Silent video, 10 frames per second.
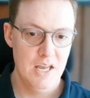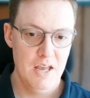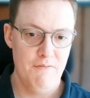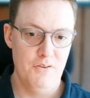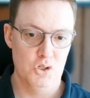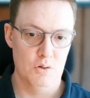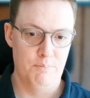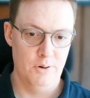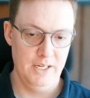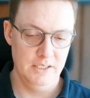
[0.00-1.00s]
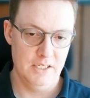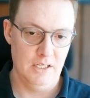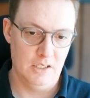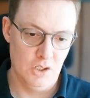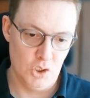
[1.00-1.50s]
Fischer brings the
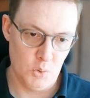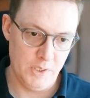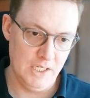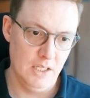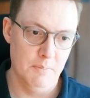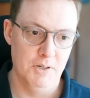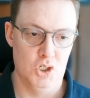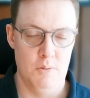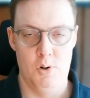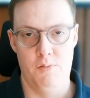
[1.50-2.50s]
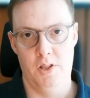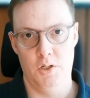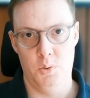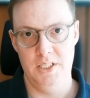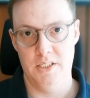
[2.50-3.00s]
queen and the bishop over to the
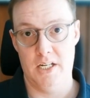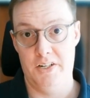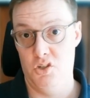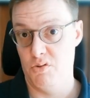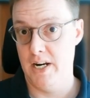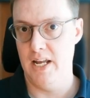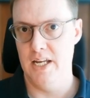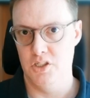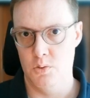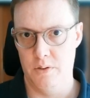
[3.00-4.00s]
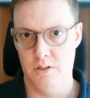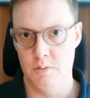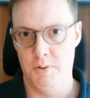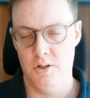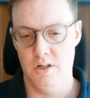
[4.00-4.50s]
queen side to try to escort this
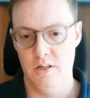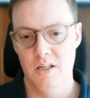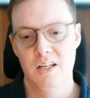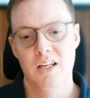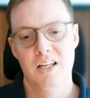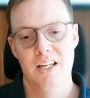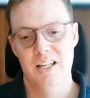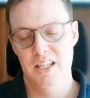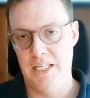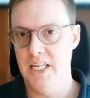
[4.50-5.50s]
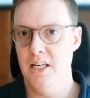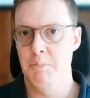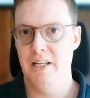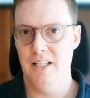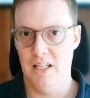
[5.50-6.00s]
pawn. The king
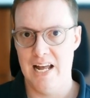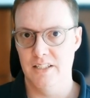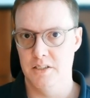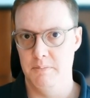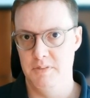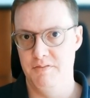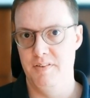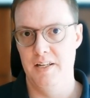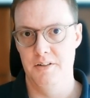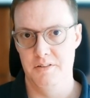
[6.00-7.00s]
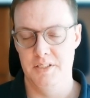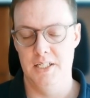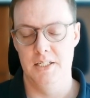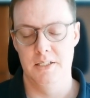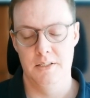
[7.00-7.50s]
might lack some defenders
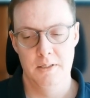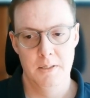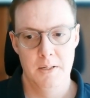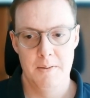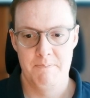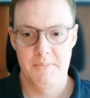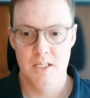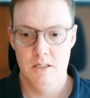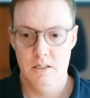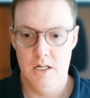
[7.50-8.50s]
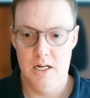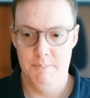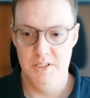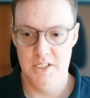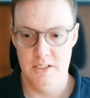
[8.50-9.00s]
and
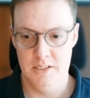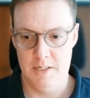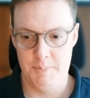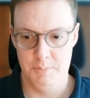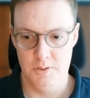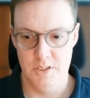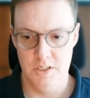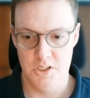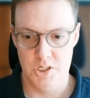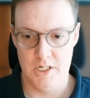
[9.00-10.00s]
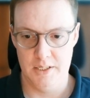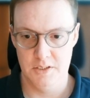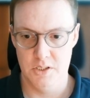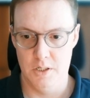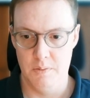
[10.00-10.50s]
be susceptible to this check.
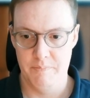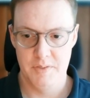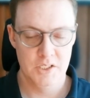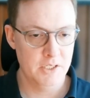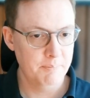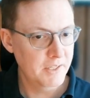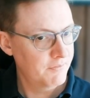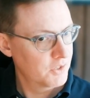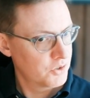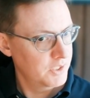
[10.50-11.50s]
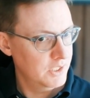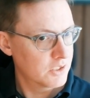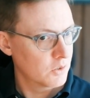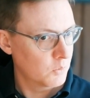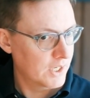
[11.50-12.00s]
So something Fischer needs
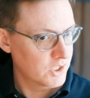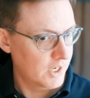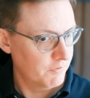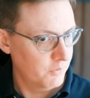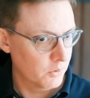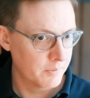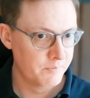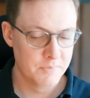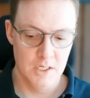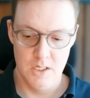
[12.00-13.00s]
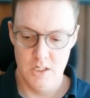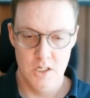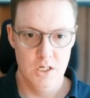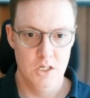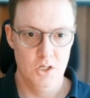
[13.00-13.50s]
to watch out for.
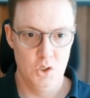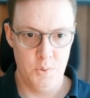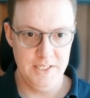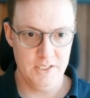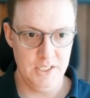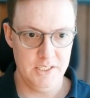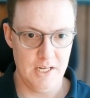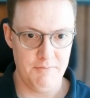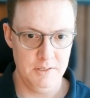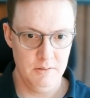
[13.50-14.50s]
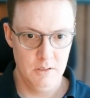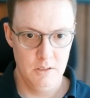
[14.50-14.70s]
Queen c7.